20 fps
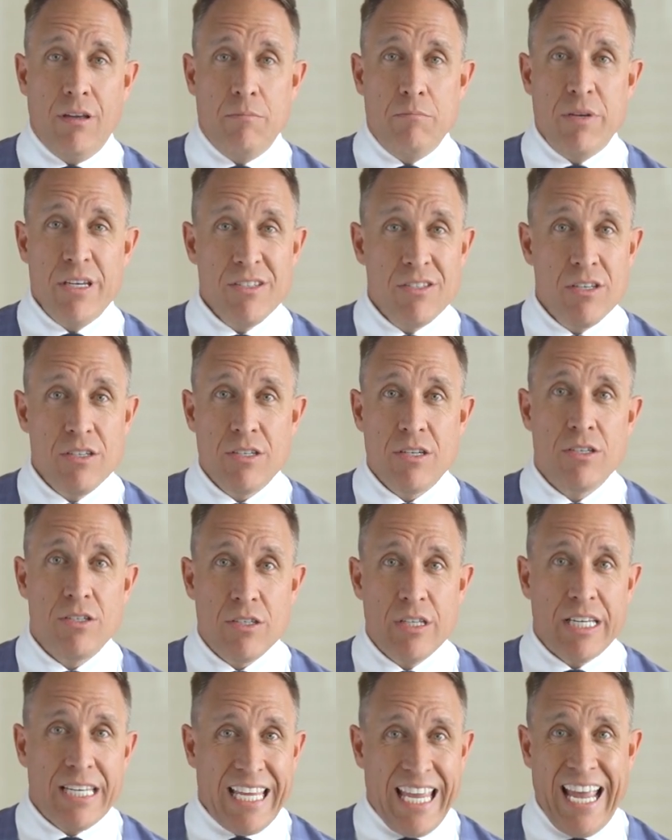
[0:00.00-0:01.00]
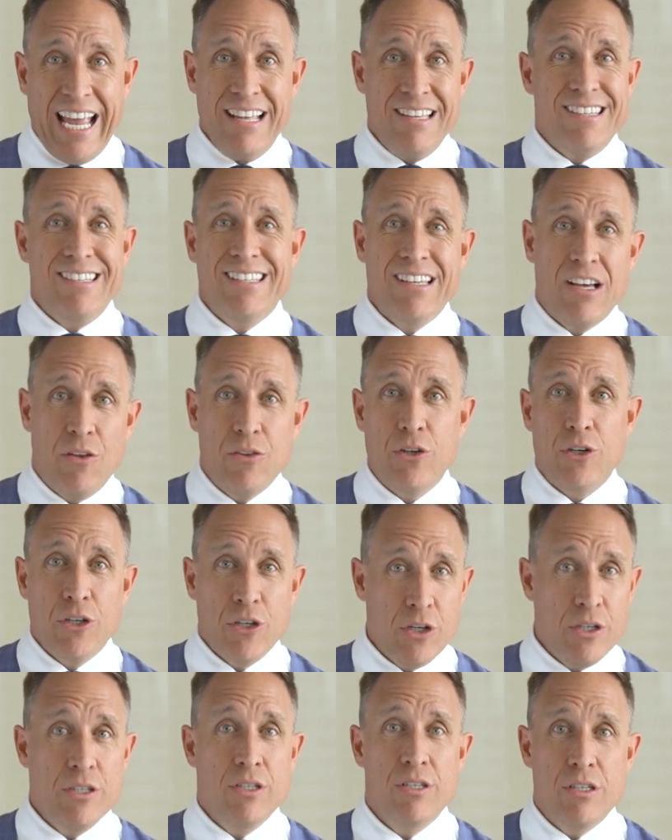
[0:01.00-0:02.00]
businesses that can't sell their
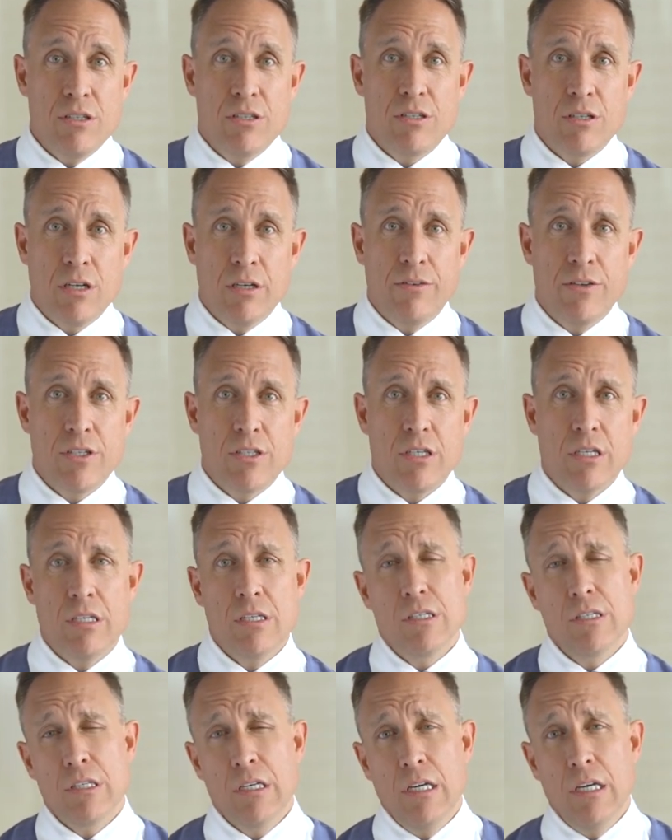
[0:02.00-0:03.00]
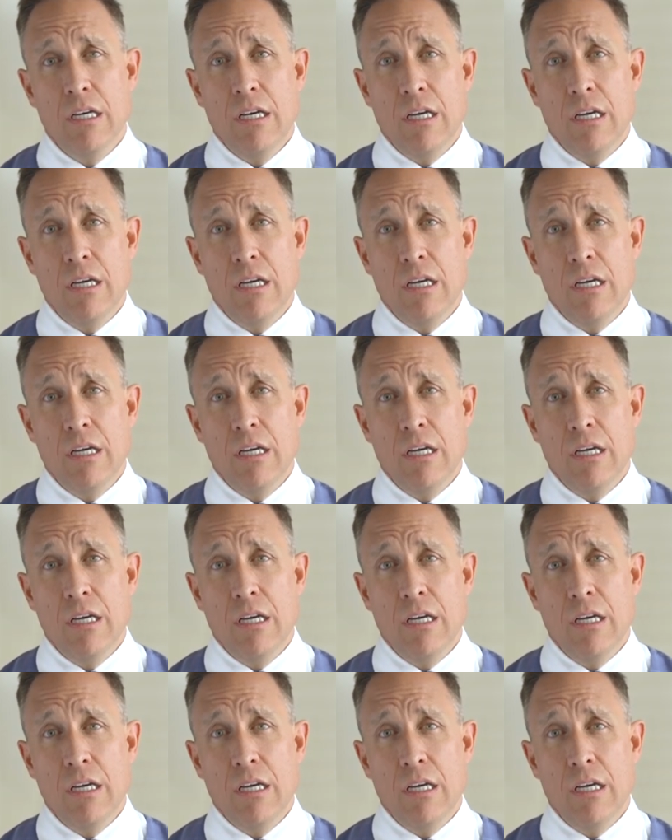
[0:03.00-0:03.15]
goods and services,